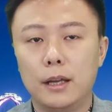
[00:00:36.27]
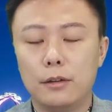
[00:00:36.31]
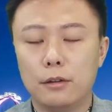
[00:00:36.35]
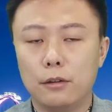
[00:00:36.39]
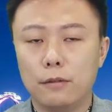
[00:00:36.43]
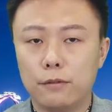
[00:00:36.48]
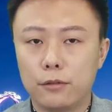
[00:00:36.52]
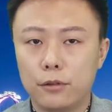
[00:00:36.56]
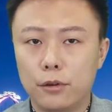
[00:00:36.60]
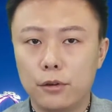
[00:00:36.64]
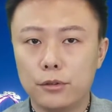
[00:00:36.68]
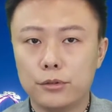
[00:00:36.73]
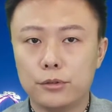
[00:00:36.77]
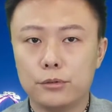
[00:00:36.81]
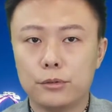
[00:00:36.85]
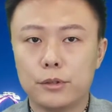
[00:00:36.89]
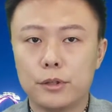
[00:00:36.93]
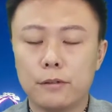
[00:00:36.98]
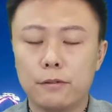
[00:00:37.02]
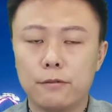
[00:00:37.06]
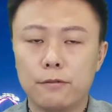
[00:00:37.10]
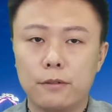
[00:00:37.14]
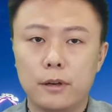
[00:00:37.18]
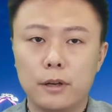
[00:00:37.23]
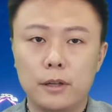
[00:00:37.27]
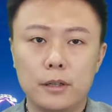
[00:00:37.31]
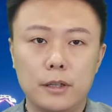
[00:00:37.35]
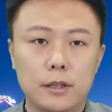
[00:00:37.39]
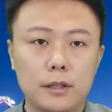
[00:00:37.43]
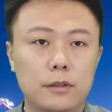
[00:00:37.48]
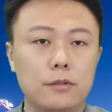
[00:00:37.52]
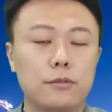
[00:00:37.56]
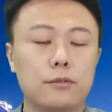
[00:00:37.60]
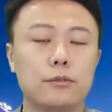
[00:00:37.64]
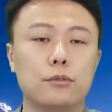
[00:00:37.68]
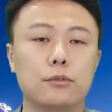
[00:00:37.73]
And of course, you can find
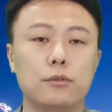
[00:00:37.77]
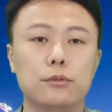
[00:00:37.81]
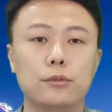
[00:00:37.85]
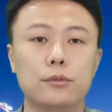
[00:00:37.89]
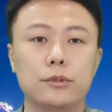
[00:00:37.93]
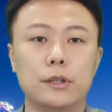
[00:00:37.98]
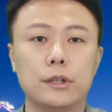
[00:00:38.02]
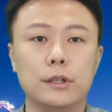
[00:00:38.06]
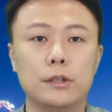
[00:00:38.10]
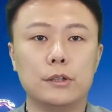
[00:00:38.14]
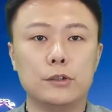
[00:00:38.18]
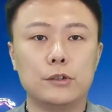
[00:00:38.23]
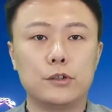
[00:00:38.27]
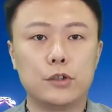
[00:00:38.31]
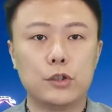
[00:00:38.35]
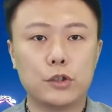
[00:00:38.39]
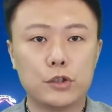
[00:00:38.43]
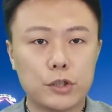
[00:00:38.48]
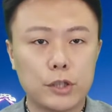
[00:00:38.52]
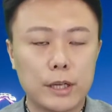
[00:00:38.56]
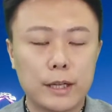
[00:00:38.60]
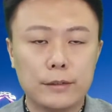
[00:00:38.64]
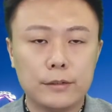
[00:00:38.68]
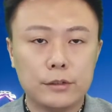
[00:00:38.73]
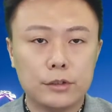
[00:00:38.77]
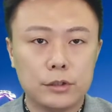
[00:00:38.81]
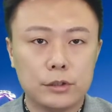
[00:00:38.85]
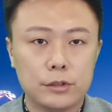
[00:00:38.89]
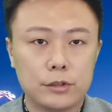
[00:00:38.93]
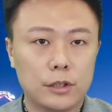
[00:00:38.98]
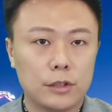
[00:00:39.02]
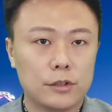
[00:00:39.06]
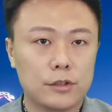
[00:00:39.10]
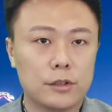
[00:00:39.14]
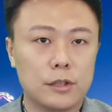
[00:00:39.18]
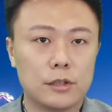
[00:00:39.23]
it through the search
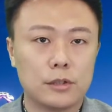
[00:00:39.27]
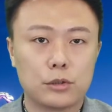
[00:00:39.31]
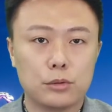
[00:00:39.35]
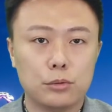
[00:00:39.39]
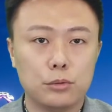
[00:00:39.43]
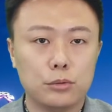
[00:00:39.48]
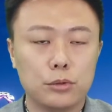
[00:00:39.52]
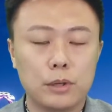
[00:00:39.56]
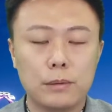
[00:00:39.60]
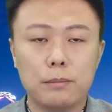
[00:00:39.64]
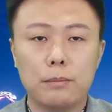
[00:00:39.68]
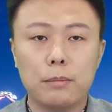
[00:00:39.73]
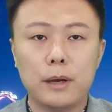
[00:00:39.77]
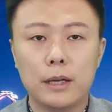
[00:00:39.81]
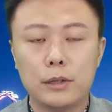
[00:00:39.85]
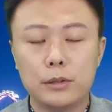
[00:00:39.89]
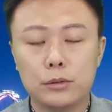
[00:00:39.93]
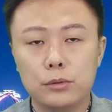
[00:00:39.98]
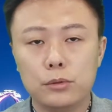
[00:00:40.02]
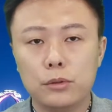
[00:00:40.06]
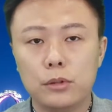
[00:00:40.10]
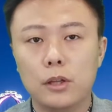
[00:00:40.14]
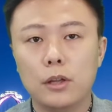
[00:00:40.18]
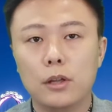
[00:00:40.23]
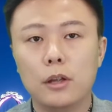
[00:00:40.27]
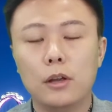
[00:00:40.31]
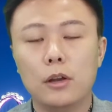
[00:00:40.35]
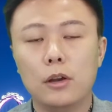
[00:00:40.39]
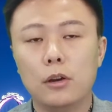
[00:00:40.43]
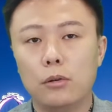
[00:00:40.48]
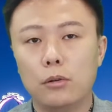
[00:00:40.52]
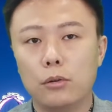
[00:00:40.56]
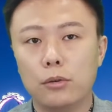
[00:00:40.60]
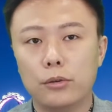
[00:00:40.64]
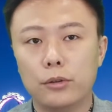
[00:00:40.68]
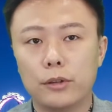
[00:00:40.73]
engines such as Google and Baidu,
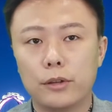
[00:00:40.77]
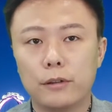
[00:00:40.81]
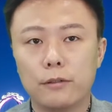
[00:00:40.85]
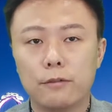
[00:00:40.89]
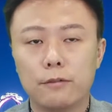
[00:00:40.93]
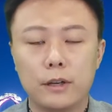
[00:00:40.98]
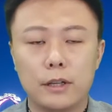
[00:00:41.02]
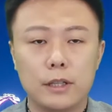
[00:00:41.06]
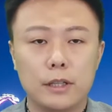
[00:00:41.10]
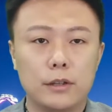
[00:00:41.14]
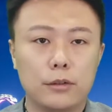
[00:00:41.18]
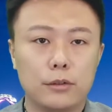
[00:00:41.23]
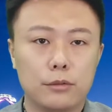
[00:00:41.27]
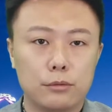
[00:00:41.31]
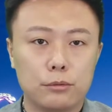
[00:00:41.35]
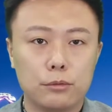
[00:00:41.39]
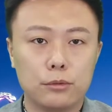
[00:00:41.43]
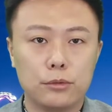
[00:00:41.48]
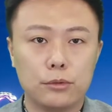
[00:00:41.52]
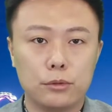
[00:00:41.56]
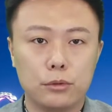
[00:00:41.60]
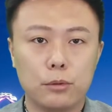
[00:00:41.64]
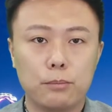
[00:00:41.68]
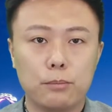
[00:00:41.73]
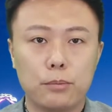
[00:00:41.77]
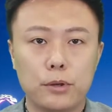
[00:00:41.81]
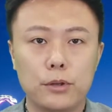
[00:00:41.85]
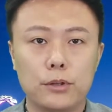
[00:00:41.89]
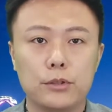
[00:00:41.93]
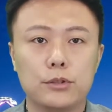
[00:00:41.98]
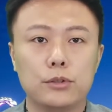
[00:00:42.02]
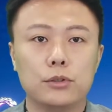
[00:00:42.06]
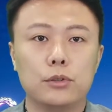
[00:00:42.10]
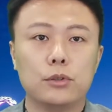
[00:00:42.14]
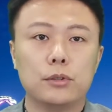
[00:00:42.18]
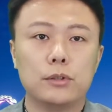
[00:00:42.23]
or you can find it through your
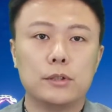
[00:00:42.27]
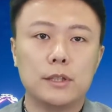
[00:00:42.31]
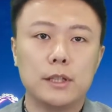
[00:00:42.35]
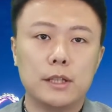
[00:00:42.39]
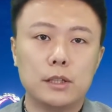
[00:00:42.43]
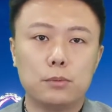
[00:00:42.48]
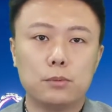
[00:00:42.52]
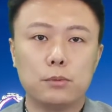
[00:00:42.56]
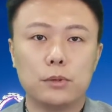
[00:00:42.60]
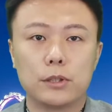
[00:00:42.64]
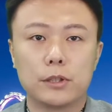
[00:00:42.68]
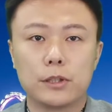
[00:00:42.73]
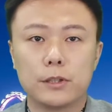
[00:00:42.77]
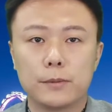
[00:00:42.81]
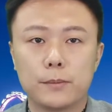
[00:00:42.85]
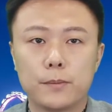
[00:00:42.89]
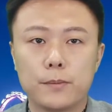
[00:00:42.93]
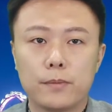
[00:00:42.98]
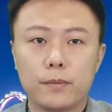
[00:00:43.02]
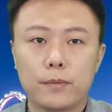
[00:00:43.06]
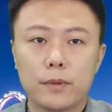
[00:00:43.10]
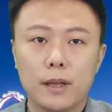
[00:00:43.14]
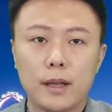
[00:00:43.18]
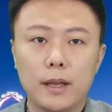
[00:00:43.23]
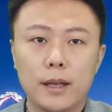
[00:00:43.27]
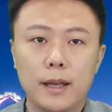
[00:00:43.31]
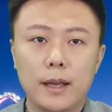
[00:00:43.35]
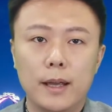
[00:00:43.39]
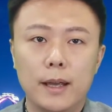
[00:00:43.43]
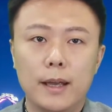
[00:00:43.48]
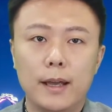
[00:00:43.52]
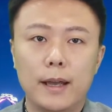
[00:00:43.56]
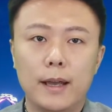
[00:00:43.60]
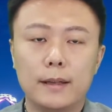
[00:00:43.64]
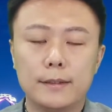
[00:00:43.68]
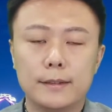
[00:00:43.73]
personal network.
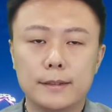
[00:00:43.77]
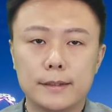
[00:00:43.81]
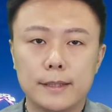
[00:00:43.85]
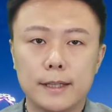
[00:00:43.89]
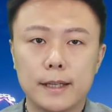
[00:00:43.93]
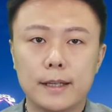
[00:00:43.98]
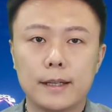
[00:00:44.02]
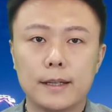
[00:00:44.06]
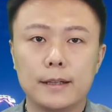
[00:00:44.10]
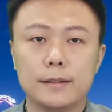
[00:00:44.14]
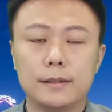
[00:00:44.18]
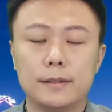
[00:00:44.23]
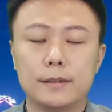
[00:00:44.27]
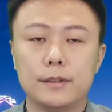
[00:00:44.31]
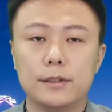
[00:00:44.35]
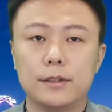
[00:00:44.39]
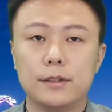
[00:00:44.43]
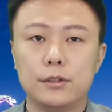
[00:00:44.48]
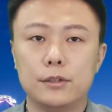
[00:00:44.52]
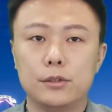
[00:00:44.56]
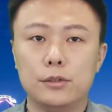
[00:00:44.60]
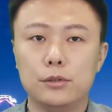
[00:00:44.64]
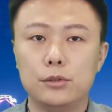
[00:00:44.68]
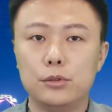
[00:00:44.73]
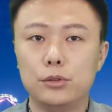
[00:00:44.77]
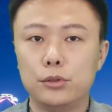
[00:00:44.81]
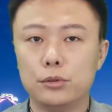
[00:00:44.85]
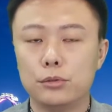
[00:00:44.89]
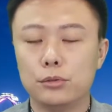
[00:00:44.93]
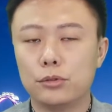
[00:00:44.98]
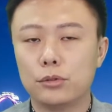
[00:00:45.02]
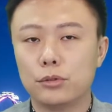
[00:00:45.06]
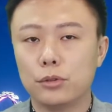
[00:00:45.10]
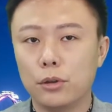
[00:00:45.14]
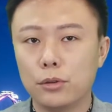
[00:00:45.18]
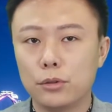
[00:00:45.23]
And second, you
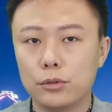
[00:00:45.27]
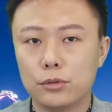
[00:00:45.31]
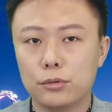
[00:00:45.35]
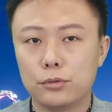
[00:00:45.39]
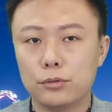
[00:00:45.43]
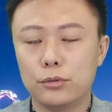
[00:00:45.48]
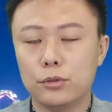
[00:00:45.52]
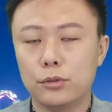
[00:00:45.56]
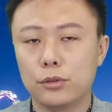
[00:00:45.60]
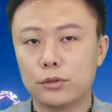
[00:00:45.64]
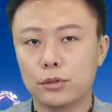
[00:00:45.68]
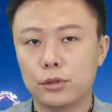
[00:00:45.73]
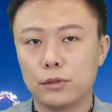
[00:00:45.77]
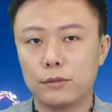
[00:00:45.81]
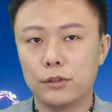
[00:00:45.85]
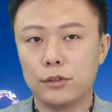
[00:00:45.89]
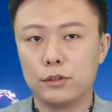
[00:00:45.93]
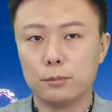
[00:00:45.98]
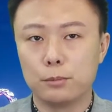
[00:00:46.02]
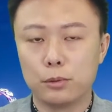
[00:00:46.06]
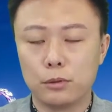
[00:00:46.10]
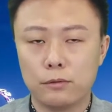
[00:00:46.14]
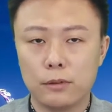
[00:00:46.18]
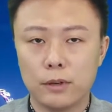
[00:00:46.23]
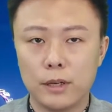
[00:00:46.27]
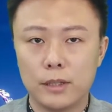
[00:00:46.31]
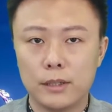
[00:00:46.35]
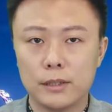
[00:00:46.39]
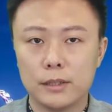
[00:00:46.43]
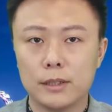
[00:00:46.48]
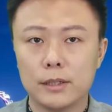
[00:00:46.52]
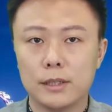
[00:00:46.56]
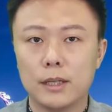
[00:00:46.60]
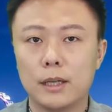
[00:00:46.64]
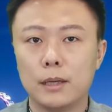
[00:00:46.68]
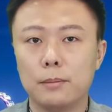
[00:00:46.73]
should talk to your service
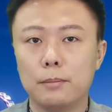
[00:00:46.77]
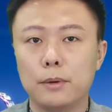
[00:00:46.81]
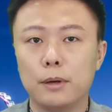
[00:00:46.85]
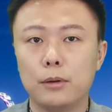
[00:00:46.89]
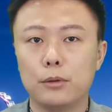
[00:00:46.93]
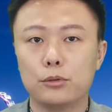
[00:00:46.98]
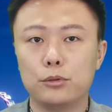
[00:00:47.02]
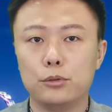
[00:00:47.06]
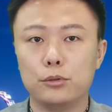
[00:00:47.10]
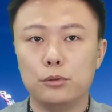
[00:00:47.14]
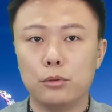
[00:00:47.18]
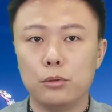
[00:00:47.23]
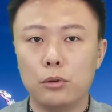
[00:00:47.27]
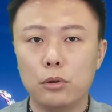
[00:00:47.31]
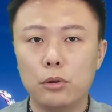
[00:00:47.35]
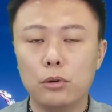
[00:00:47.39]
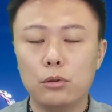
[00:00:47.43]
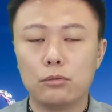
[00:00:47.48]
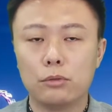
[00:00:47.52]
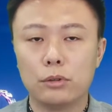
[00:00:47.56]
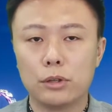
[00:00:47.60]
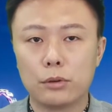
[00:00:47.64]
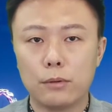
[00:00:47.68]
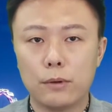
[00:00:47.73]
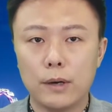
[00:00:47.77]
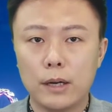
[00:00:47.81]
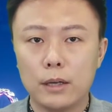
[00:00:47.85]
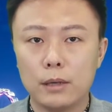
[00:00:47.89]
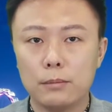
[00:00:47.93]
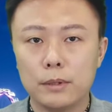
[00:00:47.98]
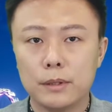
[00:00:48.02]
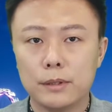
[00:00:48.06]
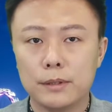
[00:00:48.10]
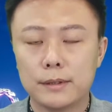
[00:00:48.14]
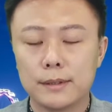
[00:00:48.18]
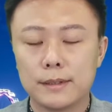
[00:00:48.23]
provider about your
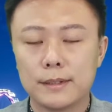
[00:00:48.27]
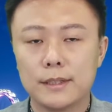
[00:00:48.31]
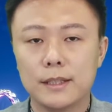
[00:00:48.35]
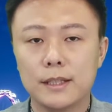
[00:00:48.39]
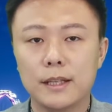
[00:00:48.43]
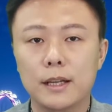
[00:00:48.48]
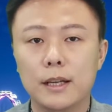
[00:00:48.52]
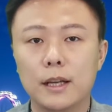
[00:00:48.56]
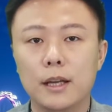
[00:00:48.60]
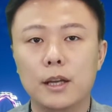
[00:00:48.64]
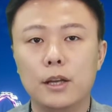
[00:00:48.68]
requirement,